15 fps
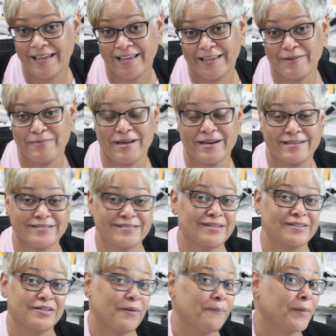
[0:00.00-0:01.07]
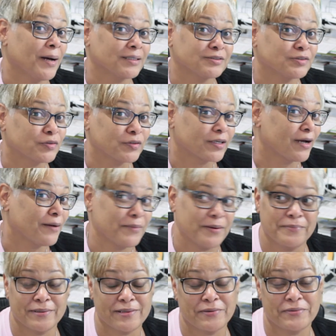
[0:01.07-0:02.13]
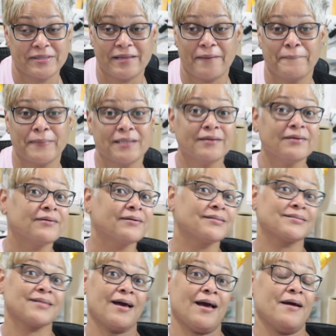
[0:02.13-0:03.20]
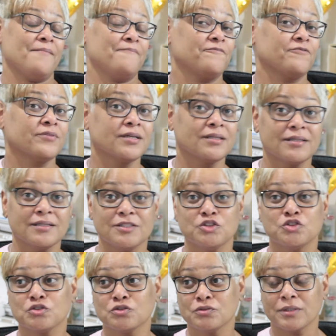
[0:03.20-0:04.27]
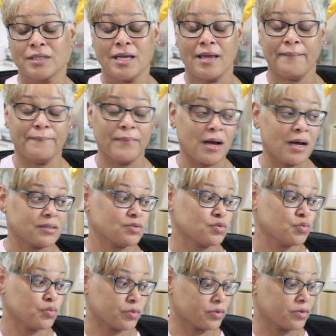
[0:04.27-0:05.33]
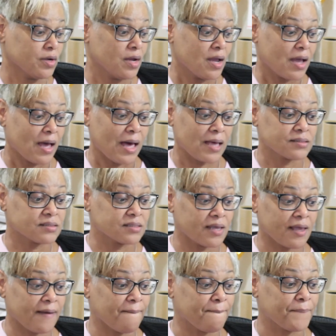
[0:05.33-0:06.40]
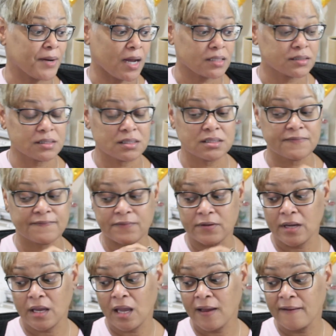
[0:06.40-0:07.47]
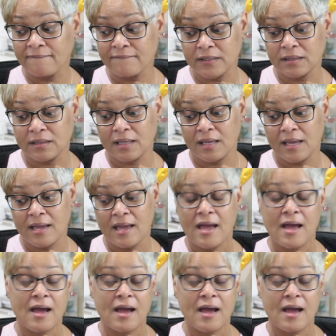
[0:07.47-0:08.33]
Anybody else out there box hoarder, comment below and let me know because I'm really truly a box hoarder. I save boxes for everything.